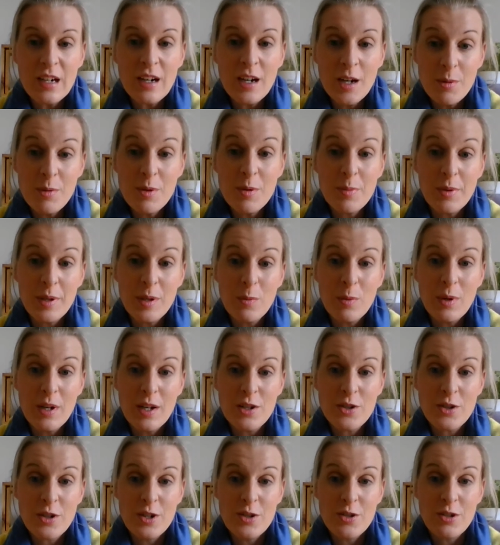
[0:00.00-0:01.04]
I would bring
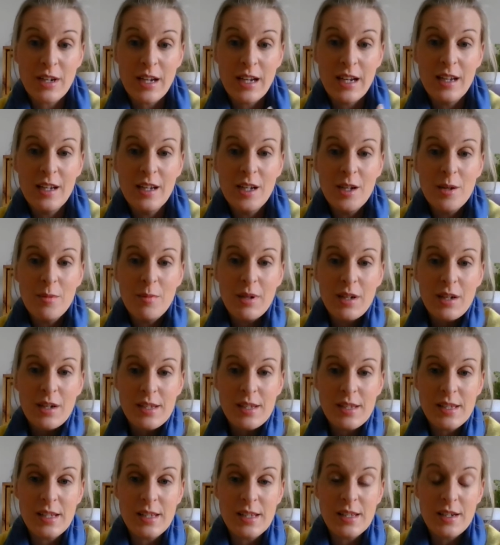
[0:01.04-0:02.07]
wild orange, okay,
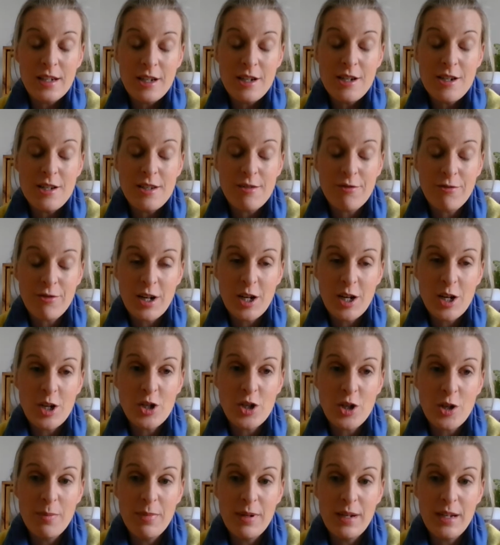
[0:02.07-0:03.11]
because it's a nice,
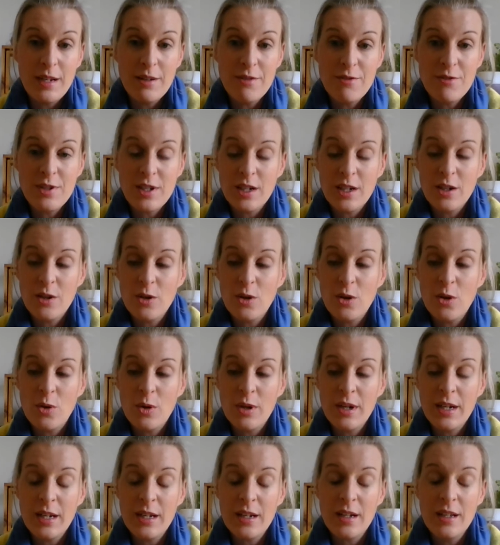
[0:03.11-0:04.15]
fresh, uplifting
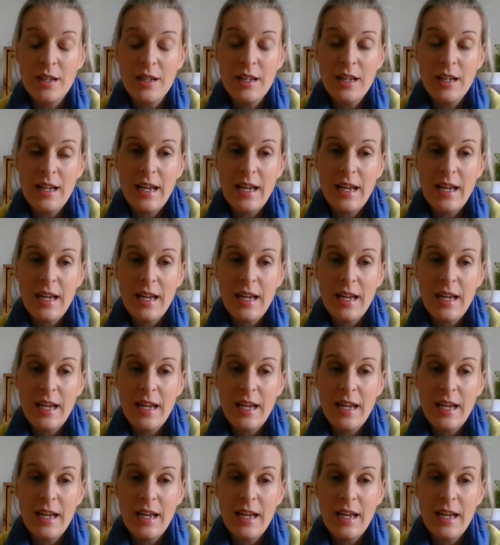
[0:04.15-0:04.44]
oil,